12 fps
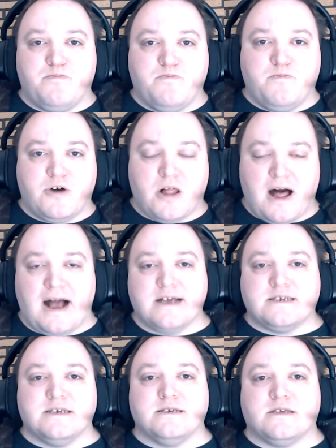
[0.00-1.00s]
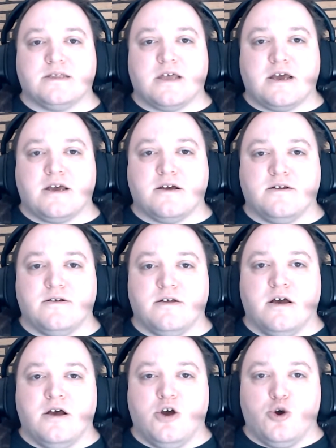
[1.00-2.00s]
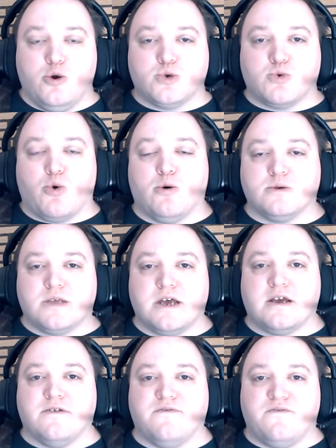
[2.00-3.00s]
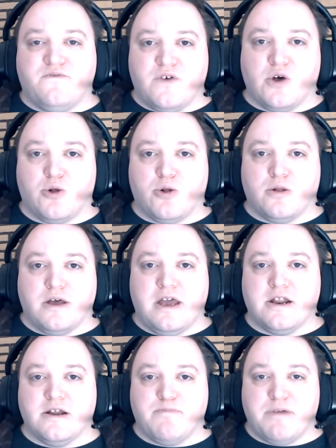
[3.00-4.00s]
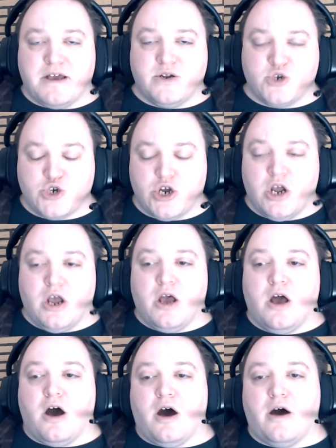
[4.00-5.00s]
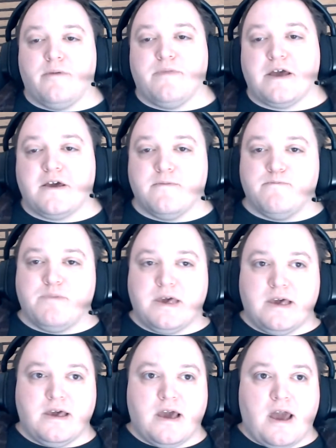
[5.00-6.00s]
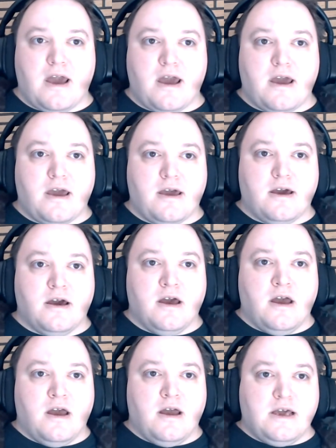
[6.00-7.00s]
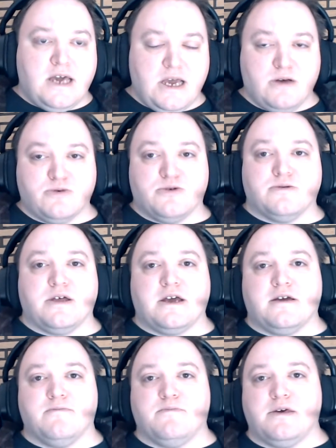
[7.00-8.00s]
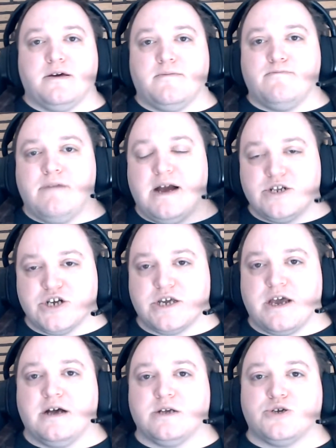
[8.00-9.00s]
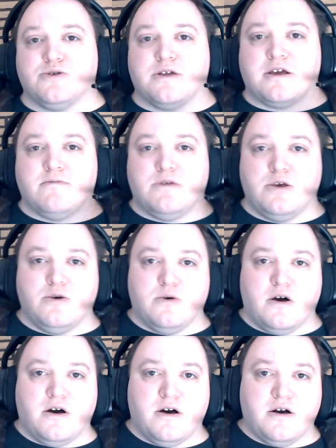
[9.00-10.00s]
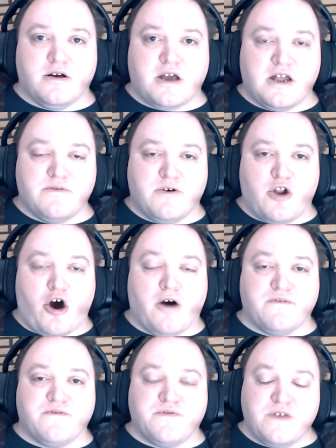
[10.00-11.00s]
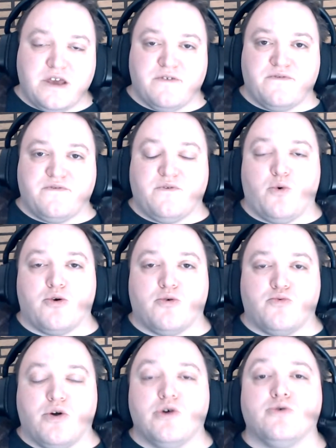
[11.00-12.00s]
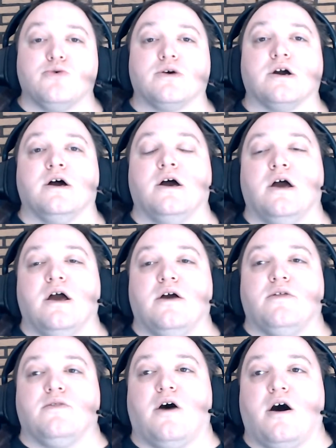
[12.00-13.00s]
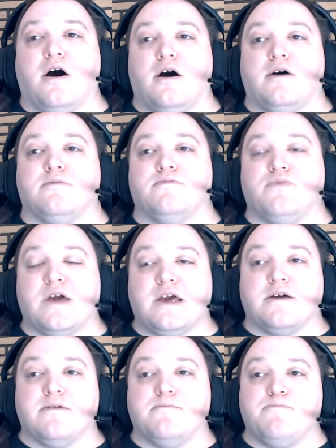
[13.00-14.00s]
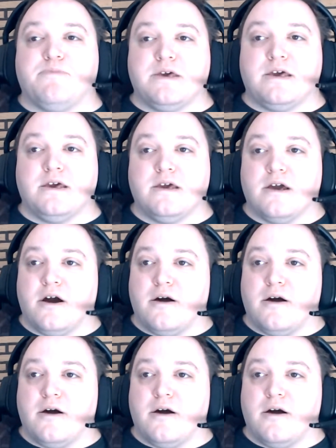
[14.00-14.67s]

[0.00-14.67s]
classes whose roles they can fill in a pinch. They can be a healer, they can be a magic caster, they can be kind of an off thief or a rogue. They can be a